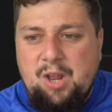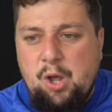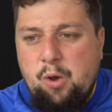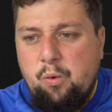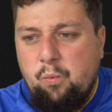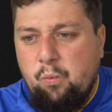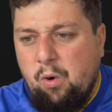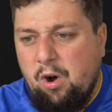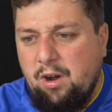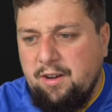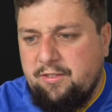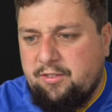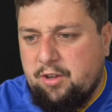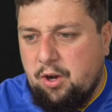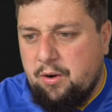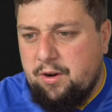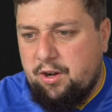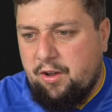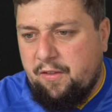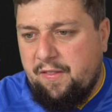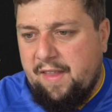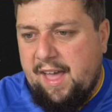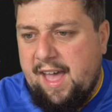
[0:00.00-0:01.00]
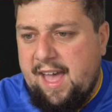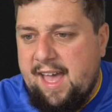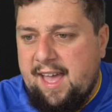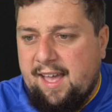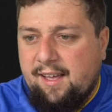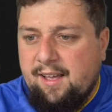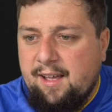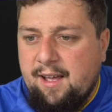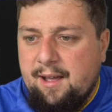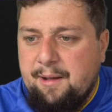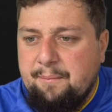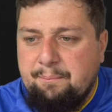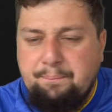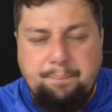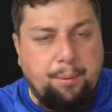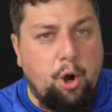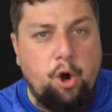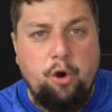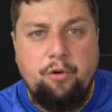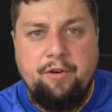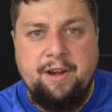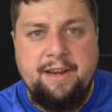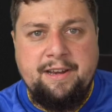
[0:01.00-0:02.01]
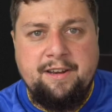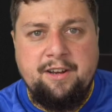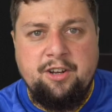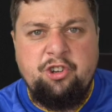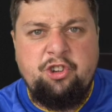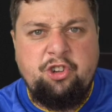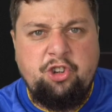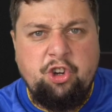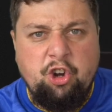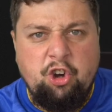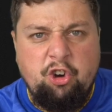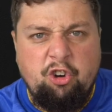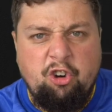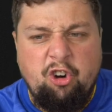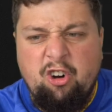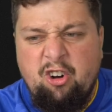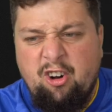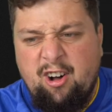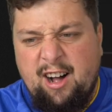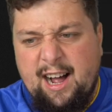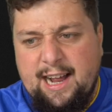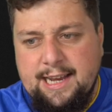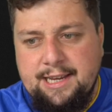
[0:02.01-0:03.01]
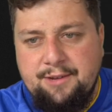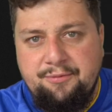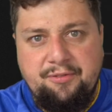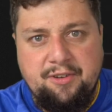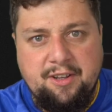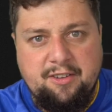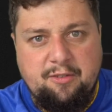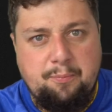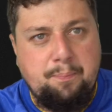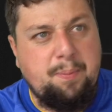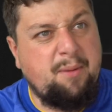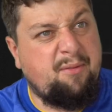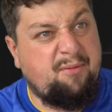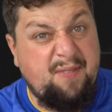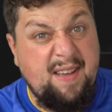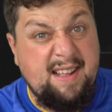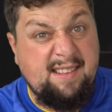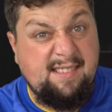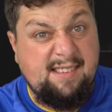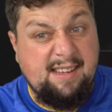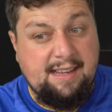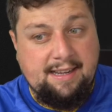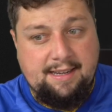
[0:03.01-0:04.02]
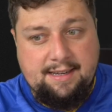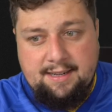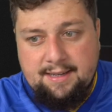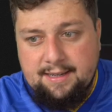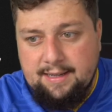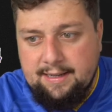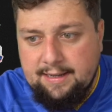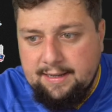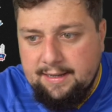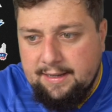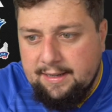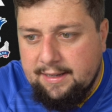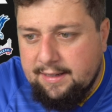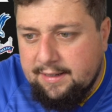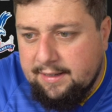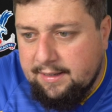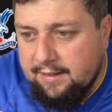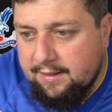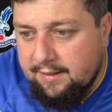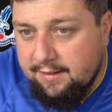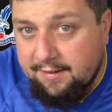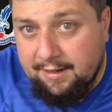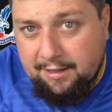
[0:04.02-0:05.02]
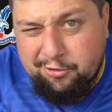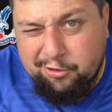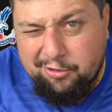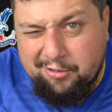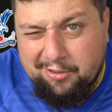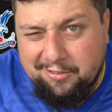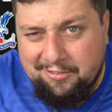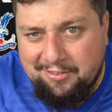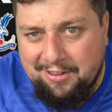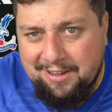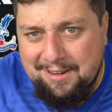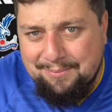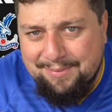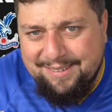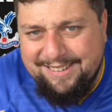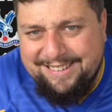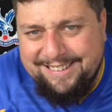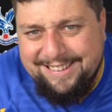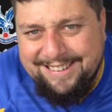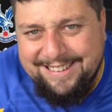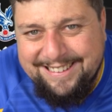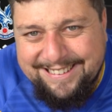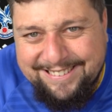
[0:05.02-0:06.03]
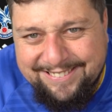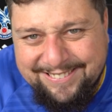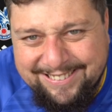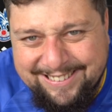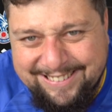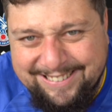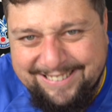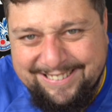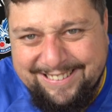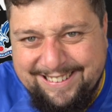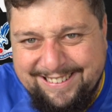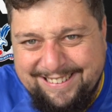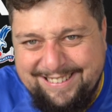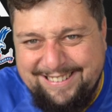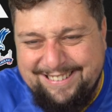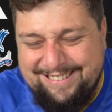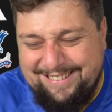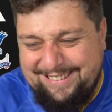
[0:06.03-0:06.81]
What is going on there? Boring, dull, lifeless, pathetic. And that's just the team. No.